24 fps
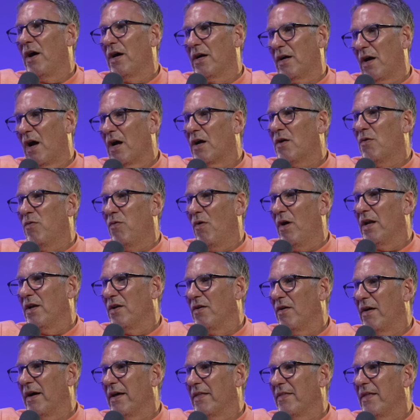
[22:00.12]
quite
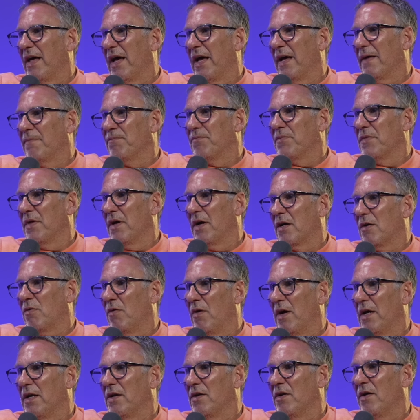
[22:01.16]
like that. I
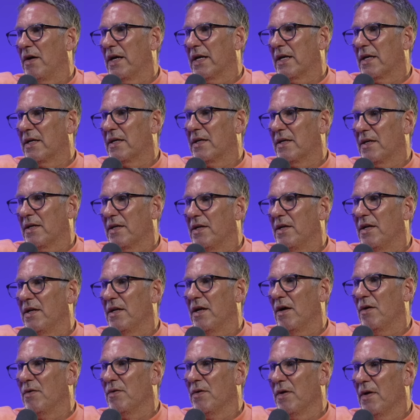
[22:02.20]
quite like, you
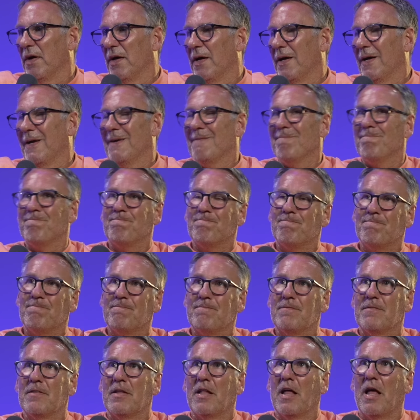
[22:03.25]
know,
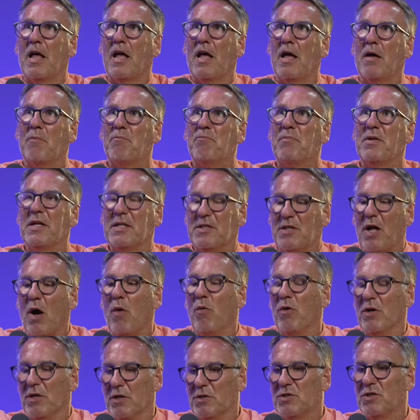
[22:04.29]
but they
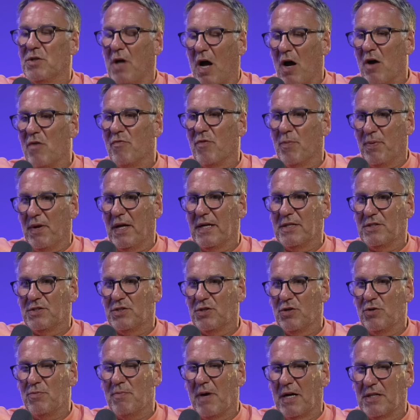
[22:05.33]
don't want to overplay
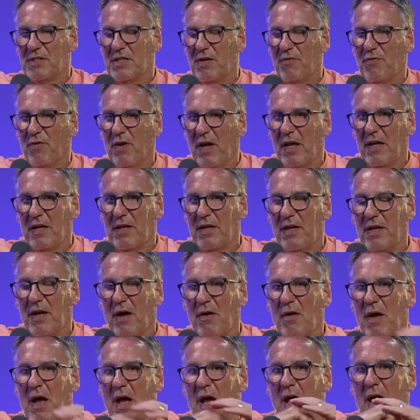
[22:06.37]
too much. If, you
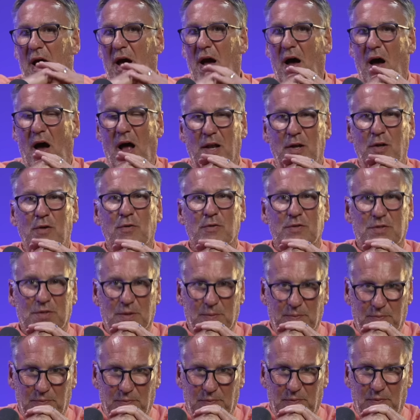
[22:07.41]
know, I looked
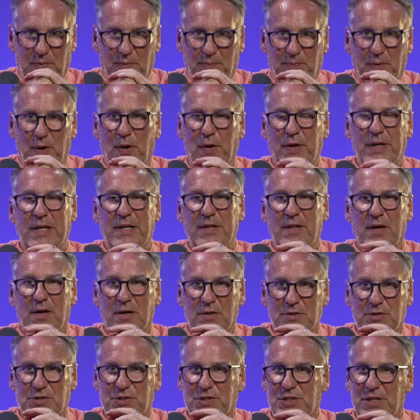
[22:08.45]
at Burnley
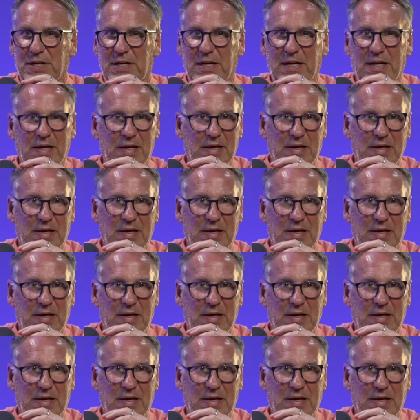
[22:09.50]
last year,